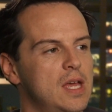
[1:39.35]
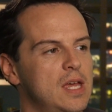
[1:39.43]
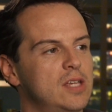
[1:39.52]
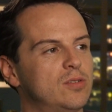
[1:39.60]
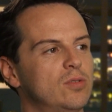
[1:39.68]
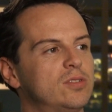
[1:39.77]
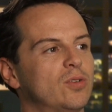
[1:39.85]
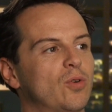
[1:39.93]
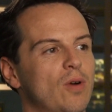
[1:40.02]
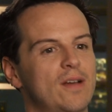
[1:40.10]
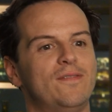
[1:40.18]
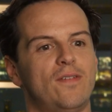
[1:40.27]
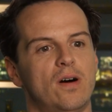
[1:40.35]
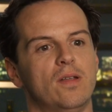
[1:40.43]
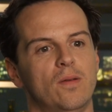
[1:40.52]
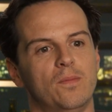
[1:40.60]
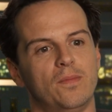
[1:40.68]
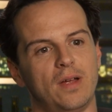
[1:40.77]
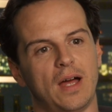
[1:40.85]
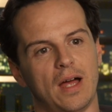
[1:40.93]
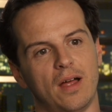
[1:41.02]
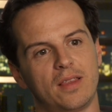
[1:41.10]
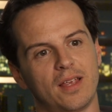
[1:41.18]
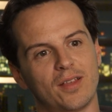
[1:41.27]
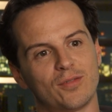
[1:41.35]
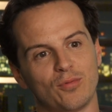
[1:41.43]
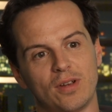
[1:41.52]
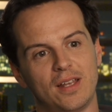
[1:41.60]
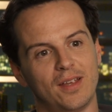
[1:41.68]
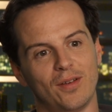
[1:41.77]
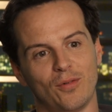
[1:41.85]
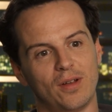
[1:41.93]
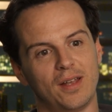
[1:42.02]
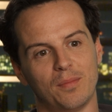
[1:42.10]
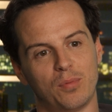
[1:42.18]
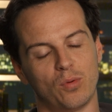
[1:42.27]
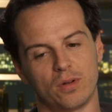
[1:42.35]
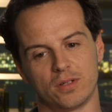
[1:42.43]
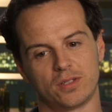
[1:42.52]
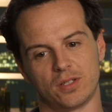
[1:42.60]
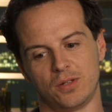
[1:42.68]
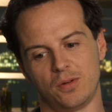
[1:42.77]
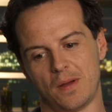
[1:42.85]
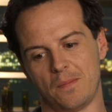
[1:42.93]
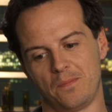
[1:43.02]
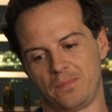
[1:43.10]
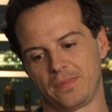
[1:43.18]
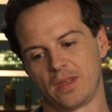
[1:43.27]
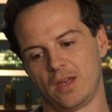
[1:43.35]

He's also great fun. I think it's really, really important to